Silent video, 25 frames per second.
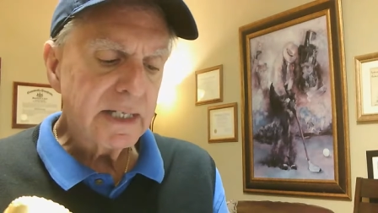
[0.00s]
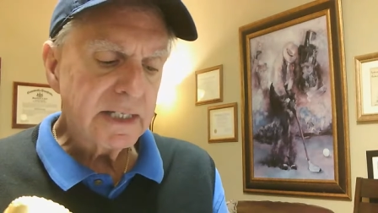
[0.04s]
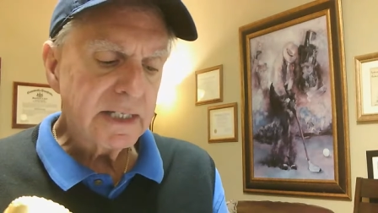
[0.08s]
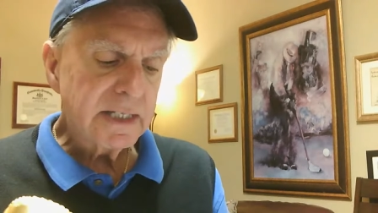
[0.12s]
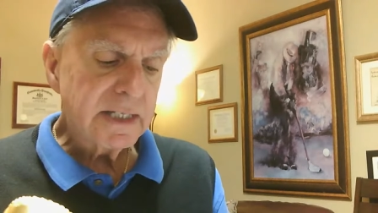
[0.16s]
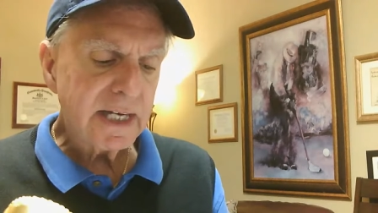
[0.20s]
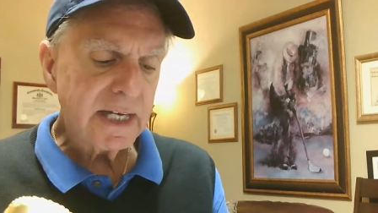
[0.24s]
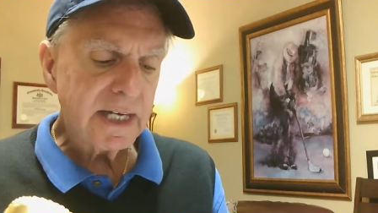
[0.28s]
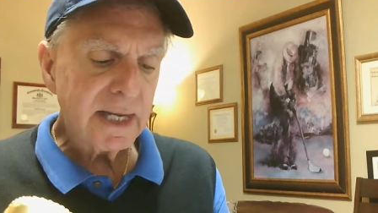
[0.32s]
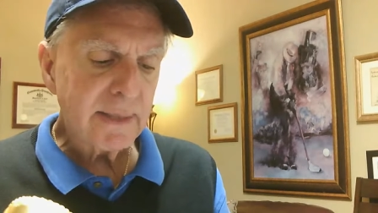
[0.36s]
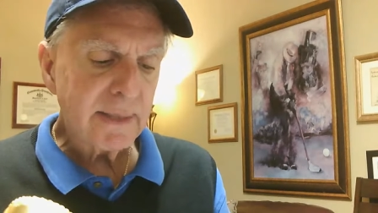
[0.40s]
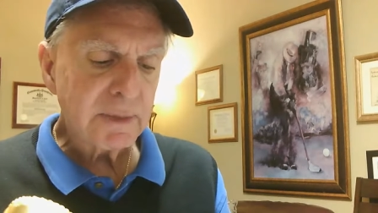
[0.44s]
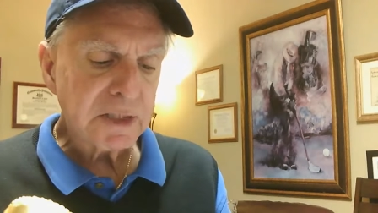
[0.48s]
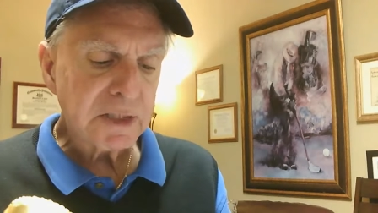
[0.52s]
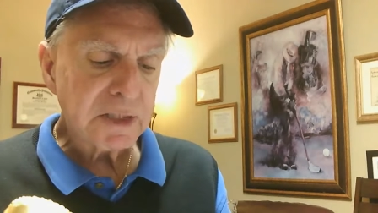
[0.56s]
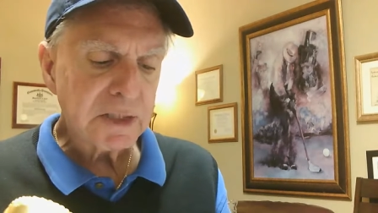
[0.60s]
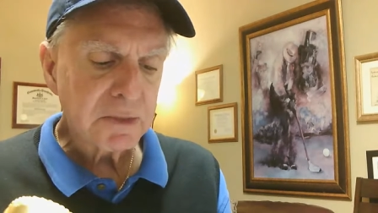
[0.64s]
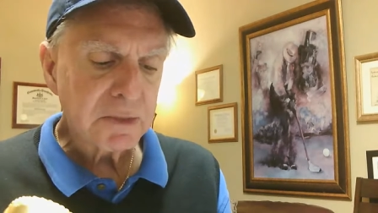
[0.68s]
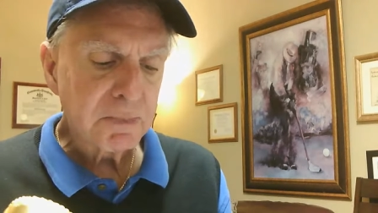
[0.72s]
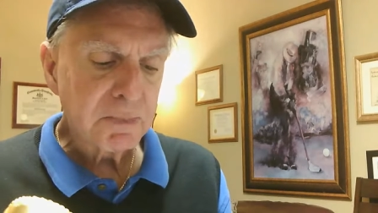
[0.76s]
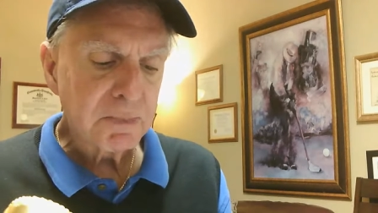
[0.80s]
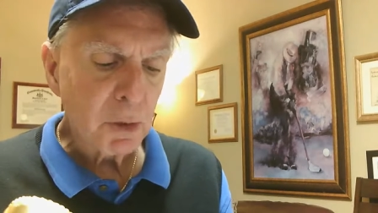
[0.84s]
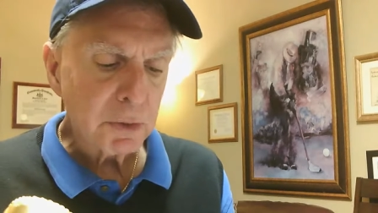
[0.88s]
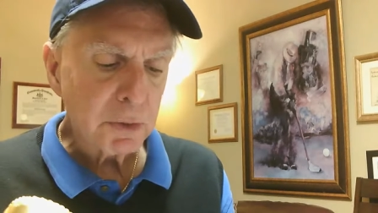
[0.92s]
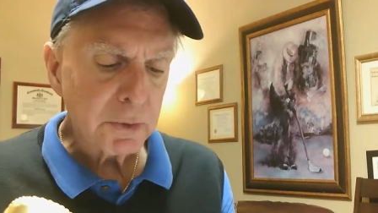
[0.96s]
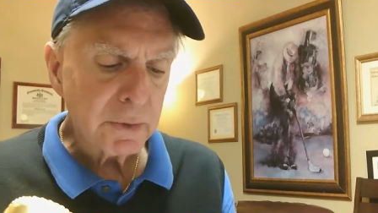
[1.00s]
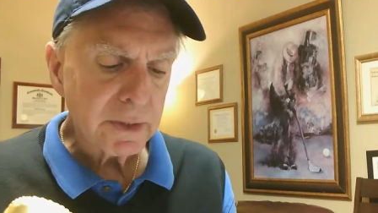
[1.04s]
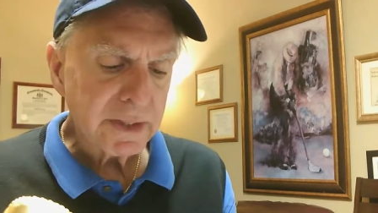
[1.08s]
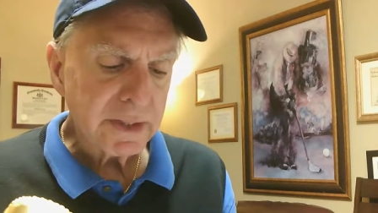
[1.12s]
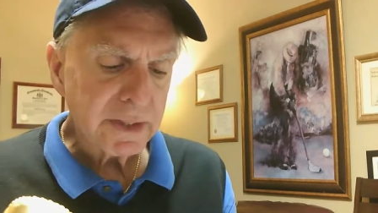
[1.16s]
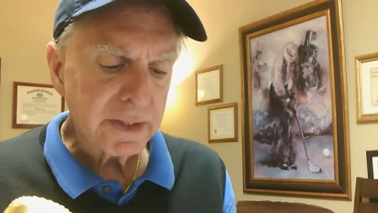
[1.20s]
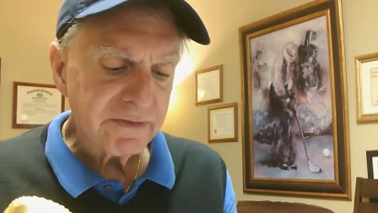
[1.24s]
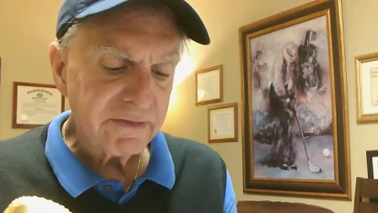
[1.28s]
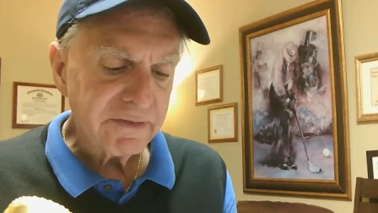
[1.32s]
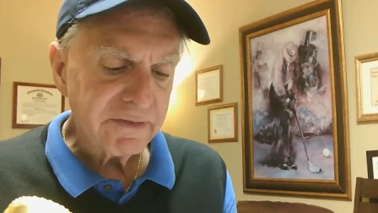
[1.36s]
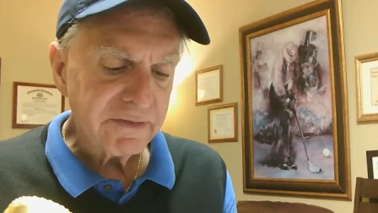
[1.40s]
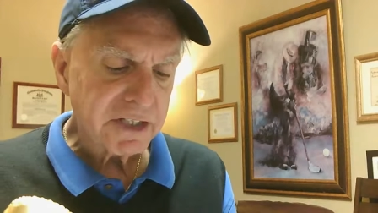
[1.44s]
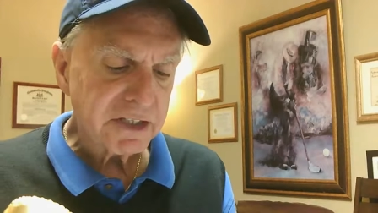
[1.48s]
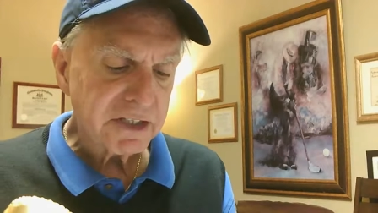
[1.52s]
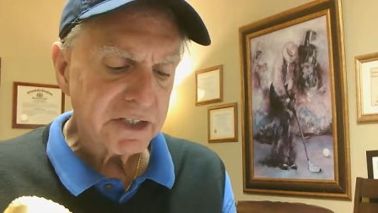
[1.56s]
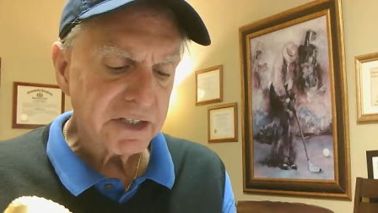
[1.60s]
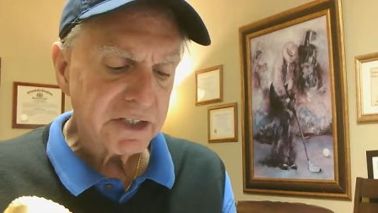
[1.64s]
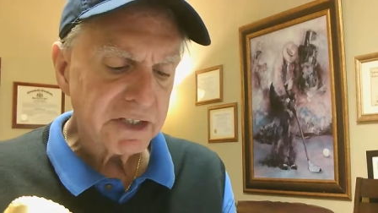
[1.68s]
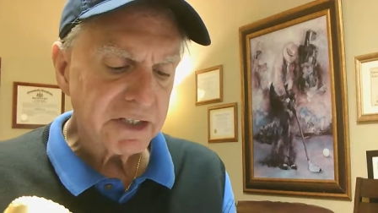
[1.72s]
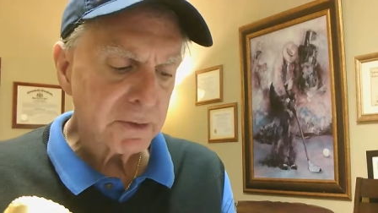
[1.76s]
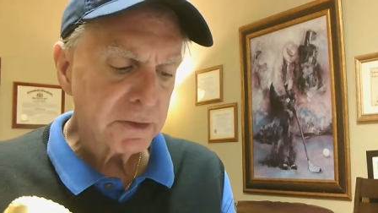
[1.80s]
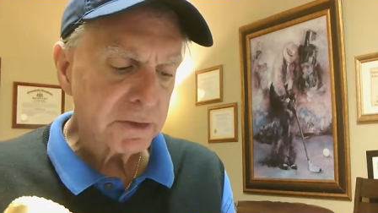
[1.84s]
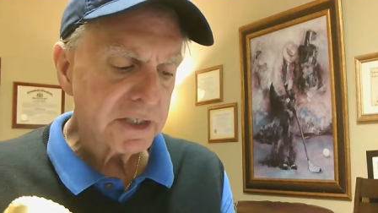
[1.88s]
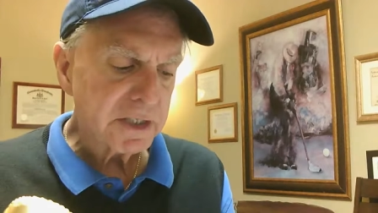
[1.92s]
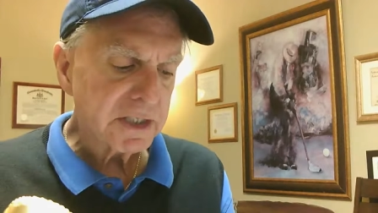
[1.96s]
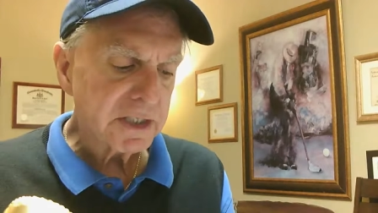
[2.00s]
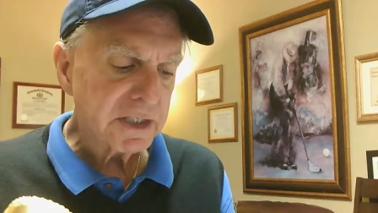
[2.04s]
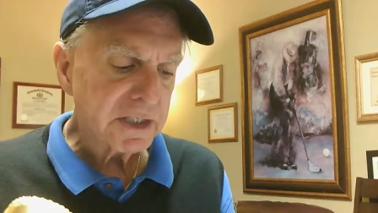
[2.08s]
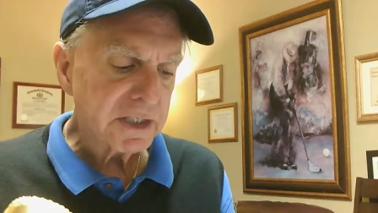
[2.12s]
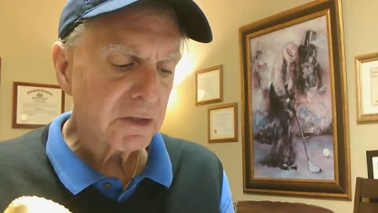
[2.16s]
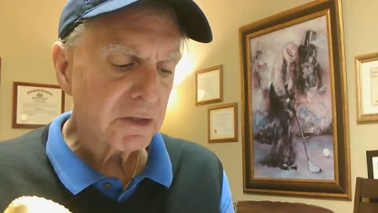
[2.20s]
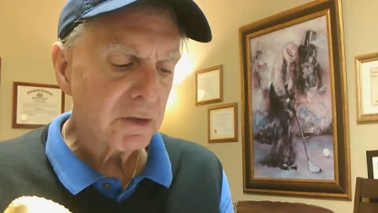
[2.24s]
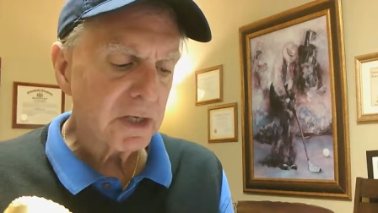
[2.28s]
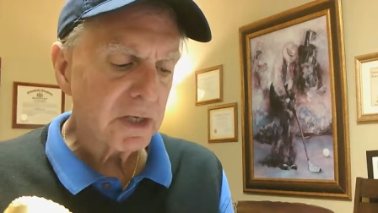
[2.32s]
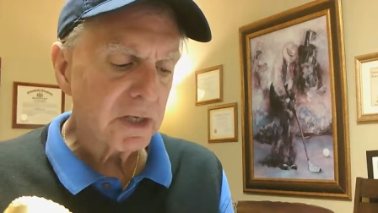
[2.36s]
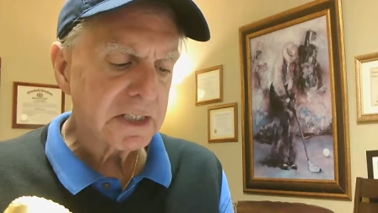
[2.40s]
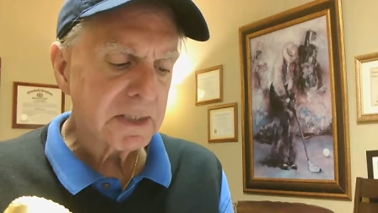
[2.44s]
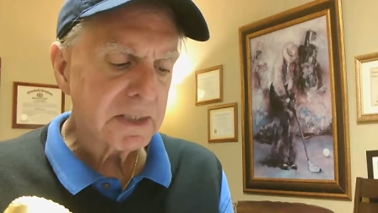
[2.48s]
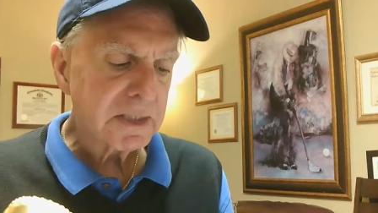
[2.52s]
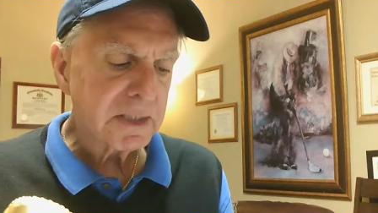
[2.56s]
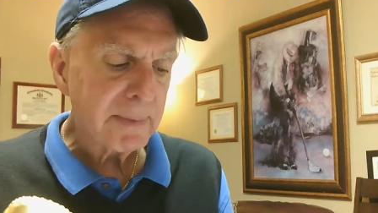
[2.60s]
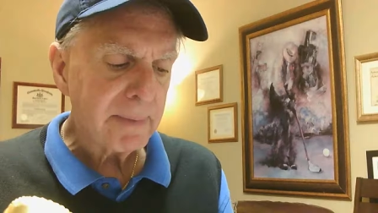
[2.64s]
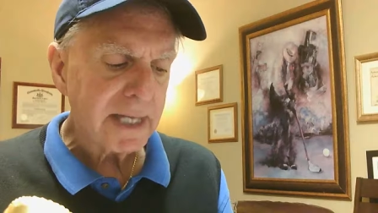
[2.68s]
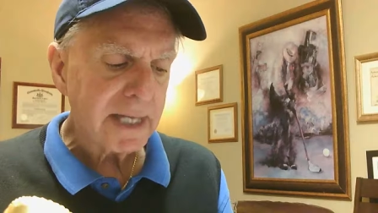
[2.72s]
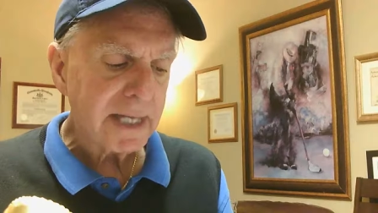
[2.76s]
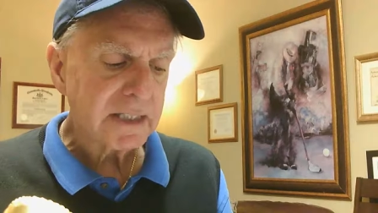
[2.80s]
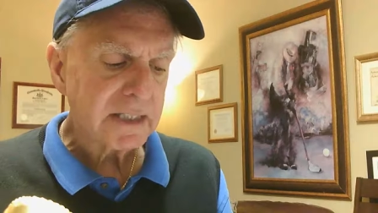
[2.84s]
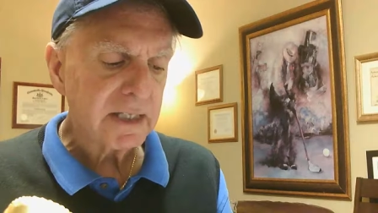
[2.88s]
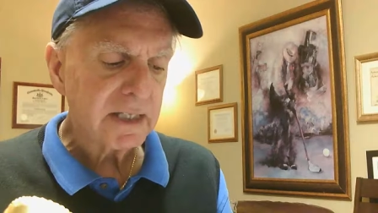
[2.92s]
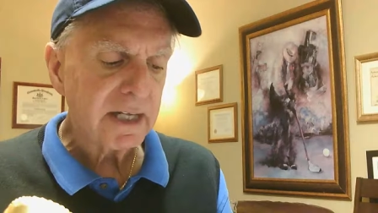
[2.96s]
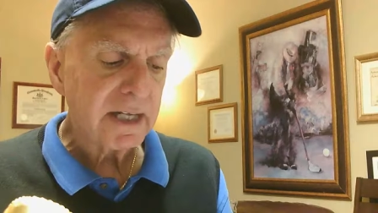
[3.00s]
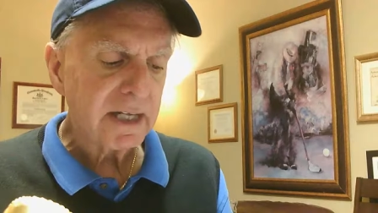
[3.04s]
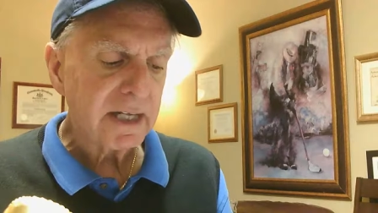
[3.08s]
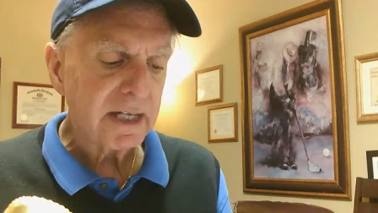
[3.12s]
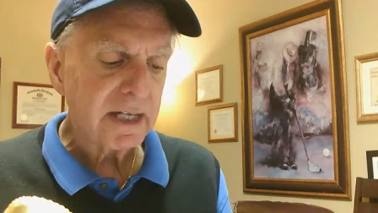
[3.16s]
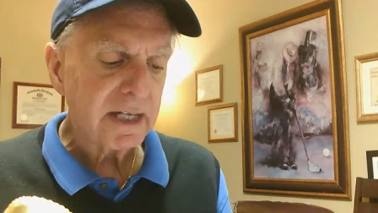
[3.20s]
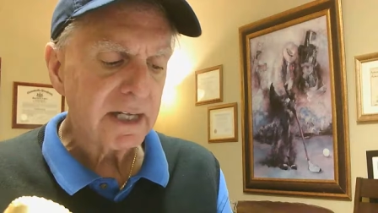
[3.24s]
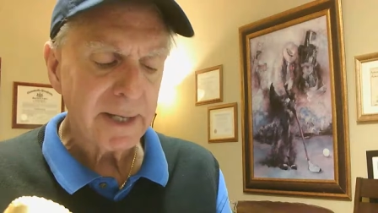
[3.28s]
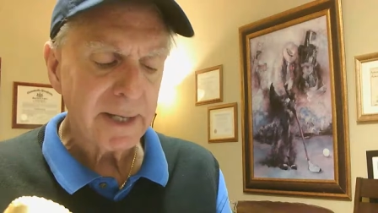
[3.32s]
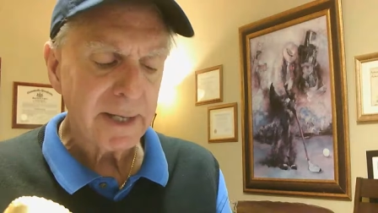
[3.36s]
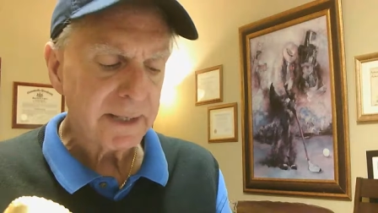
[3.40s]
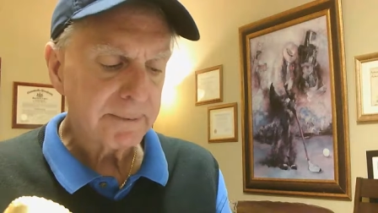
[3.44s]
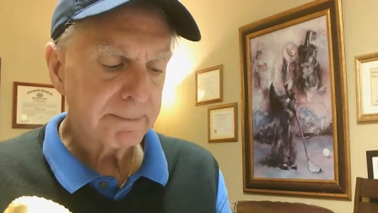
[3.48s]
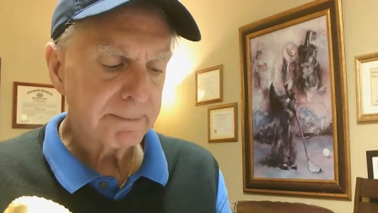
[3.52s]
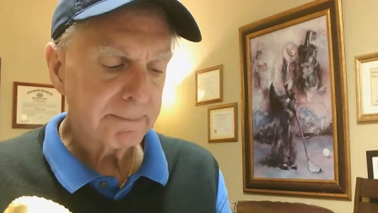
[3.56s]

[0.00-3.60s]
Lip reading: setting up a smoldering infection that persists across the bat's lifespan.